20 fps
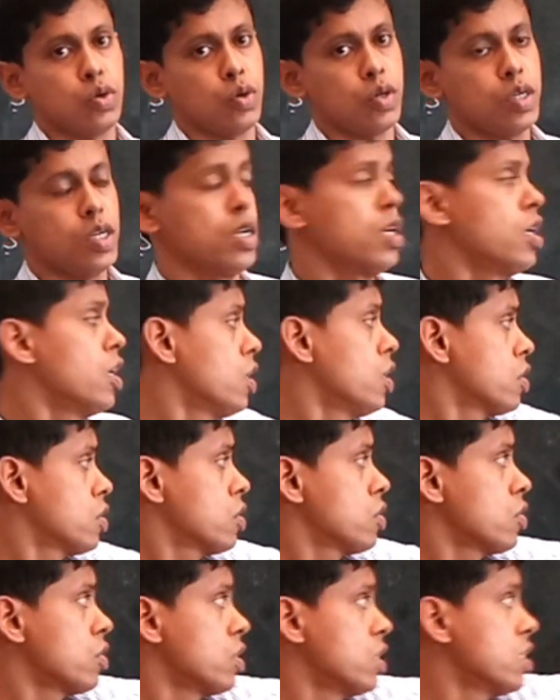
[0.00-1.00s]
Okay.
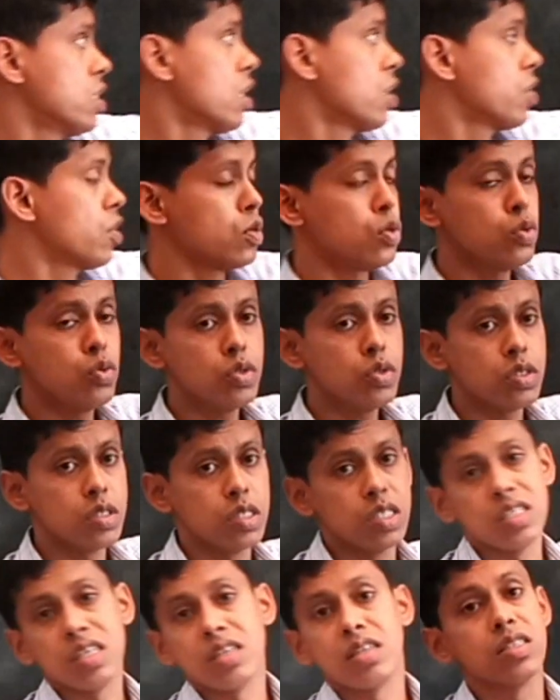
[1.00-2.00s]
So, these are the roots,
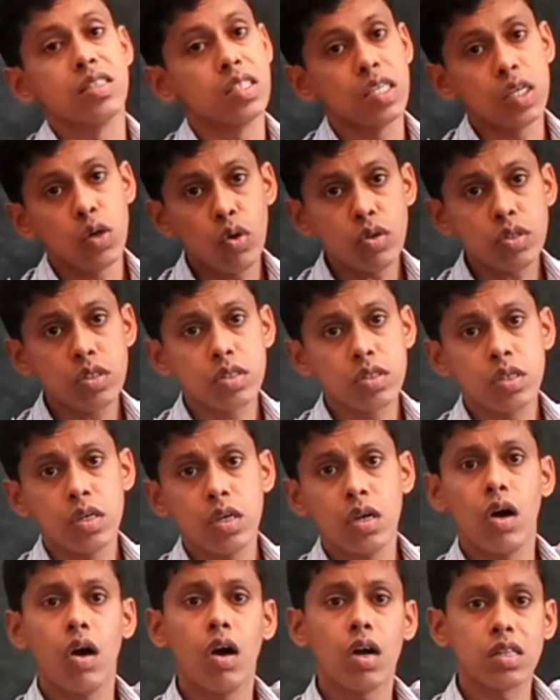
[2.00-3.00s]
these are the zeros,
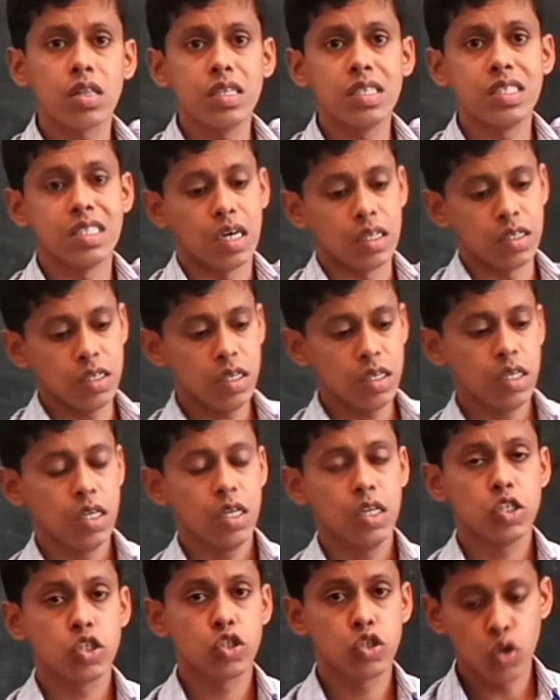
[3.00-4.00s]
or these are
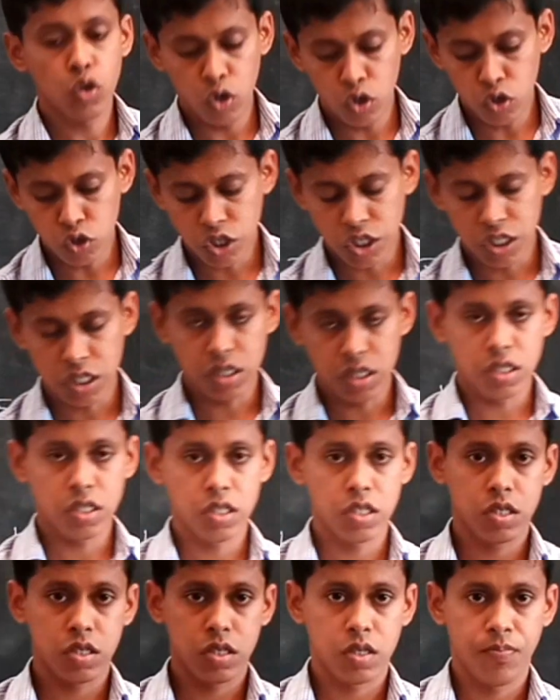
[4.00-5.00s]
the
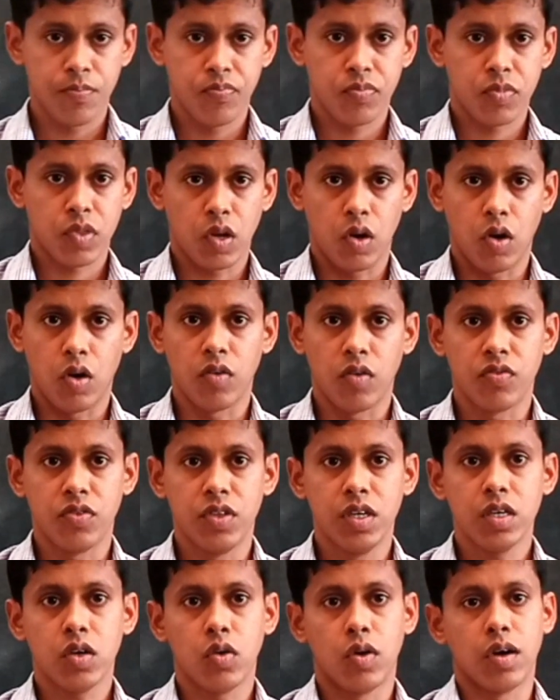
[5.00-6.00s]
solutions of
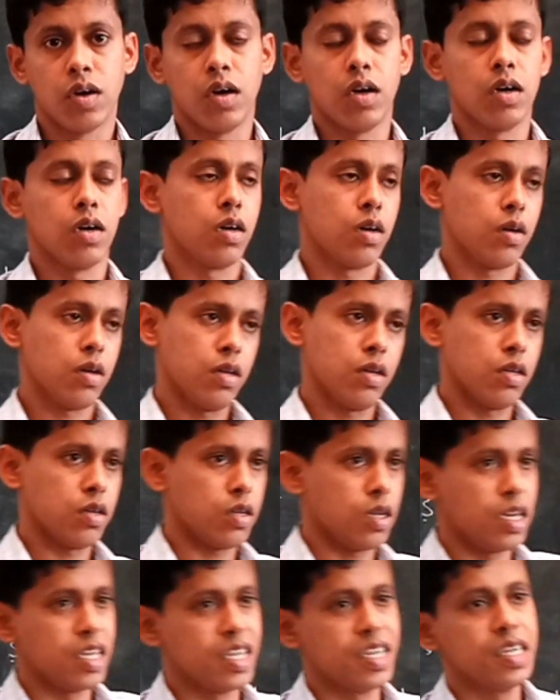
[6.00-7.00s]
the
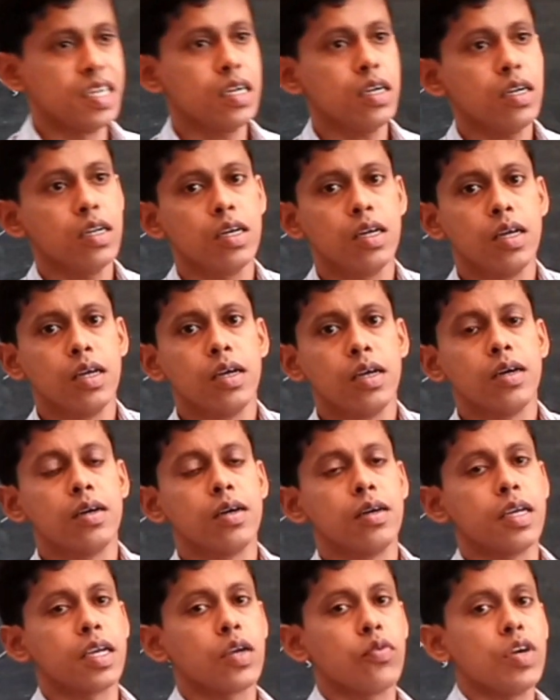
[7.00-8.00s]
linear
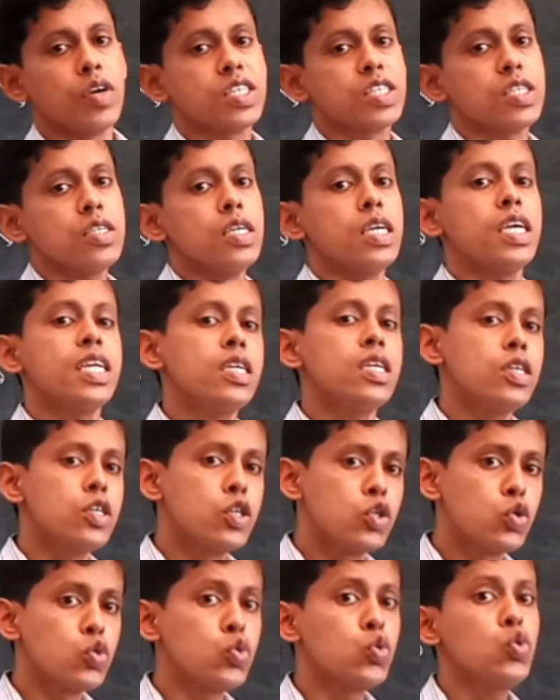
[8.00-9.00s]
equation
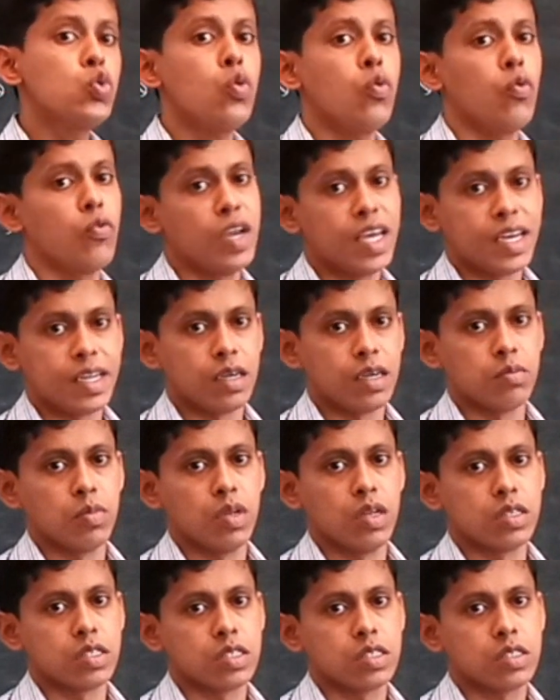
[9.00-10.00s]
in two
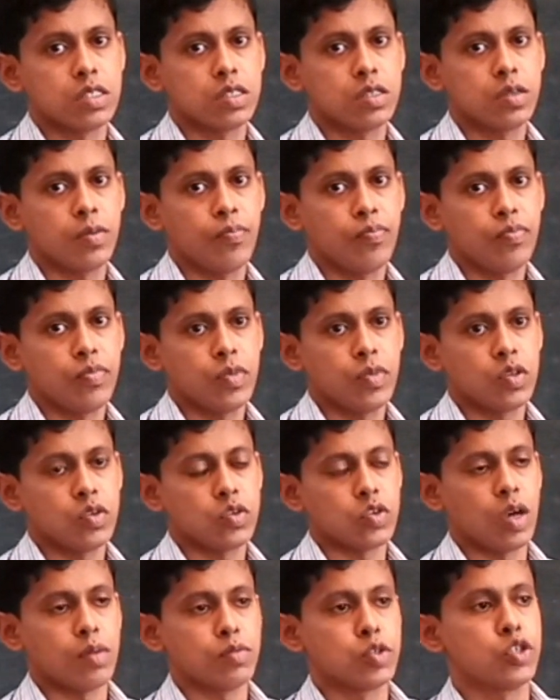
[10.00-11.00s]
variables.
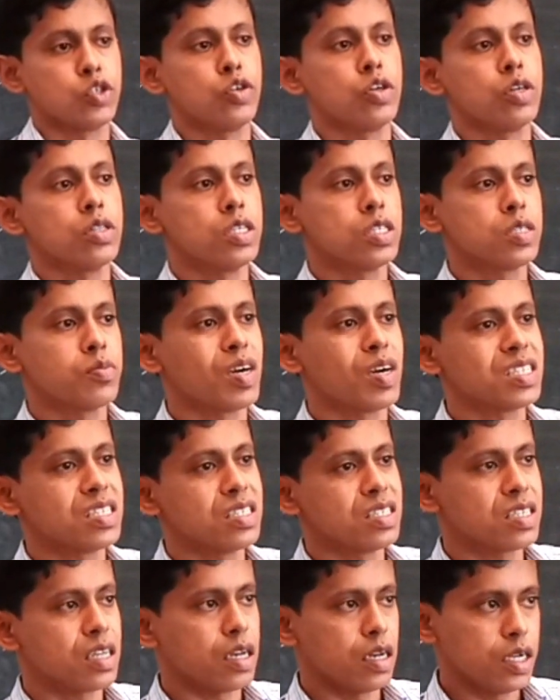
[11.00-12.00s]
So, I am sure this much
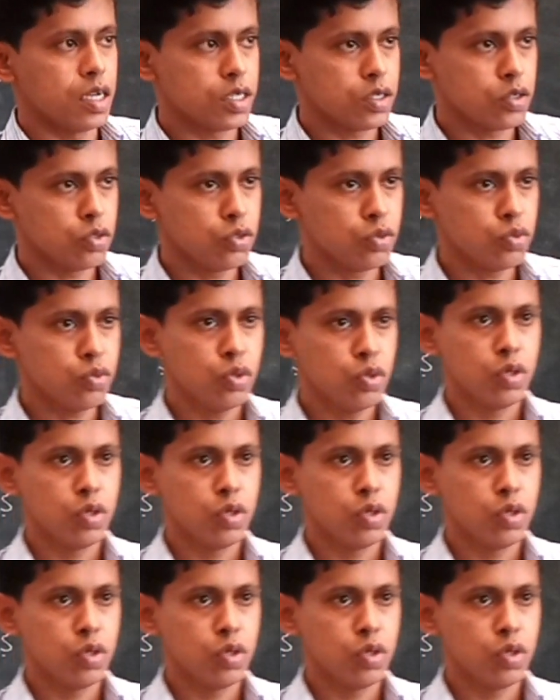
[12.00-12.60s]
is clear to you.